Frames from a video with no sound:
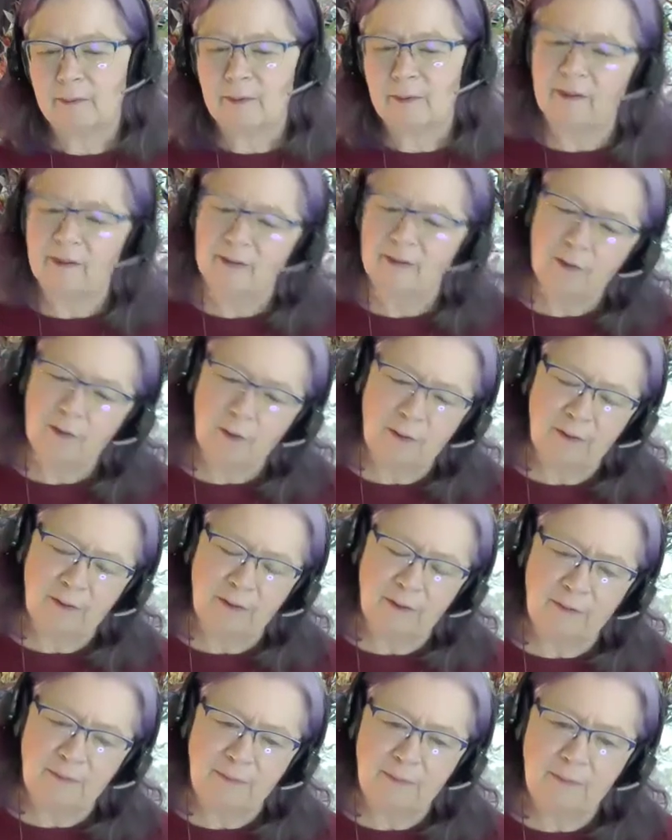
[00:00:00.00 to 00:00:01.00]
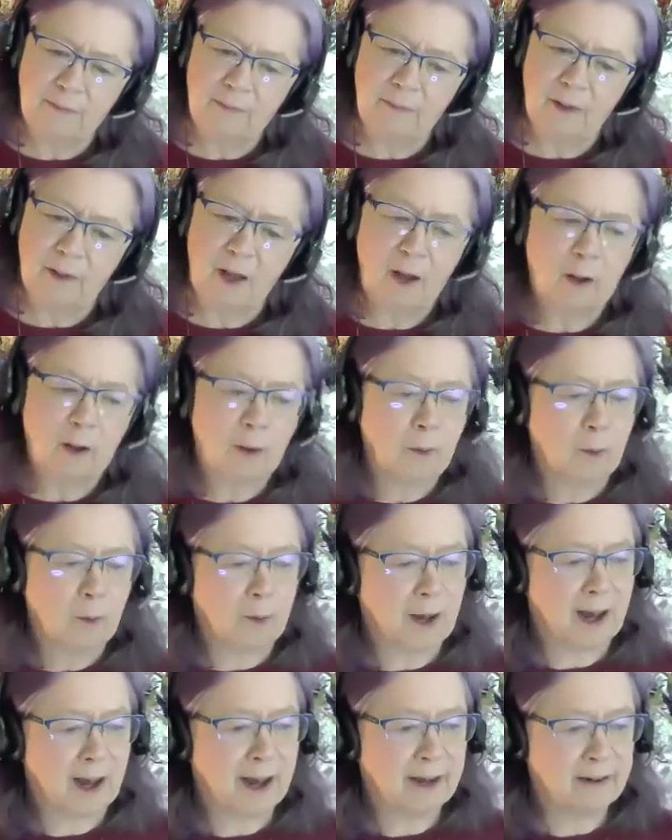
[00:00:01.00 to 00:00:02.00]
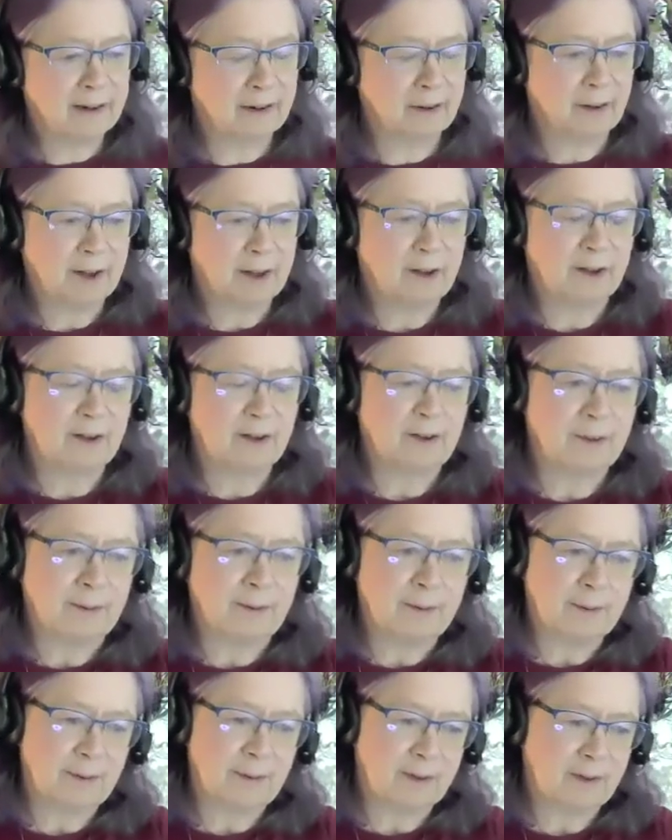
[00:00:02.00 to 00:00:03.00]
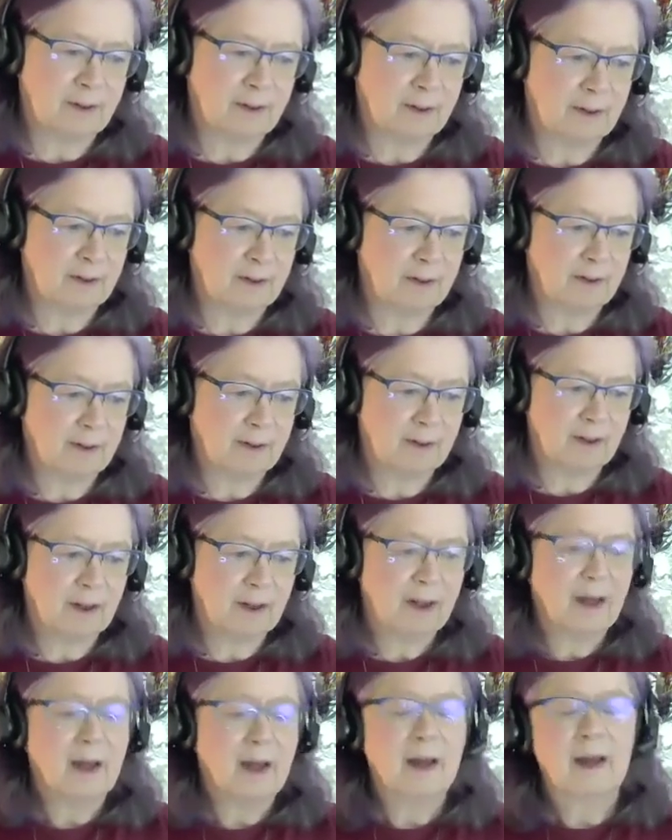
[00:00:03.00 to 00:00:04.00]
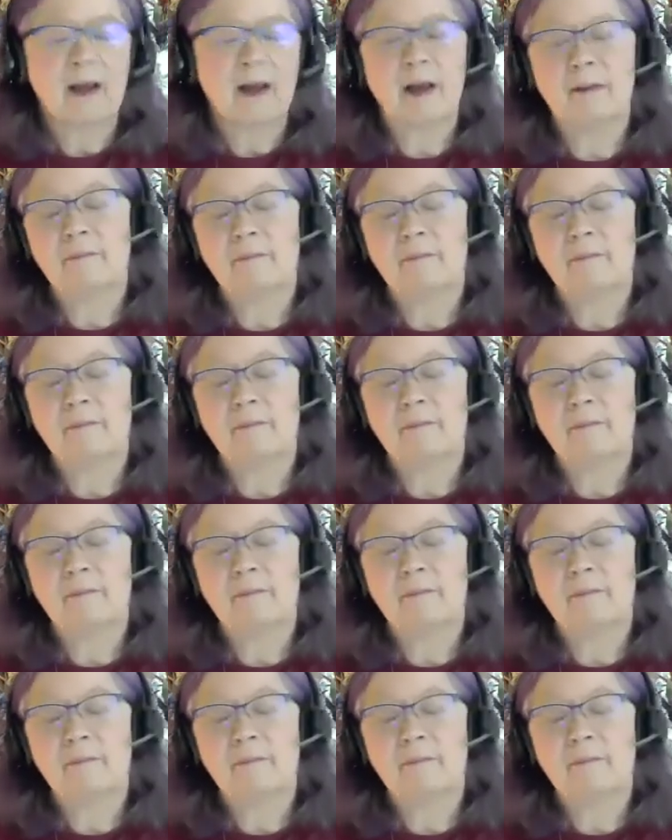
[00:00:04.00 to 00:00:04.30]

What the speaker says: sort of oh, I know I could do. I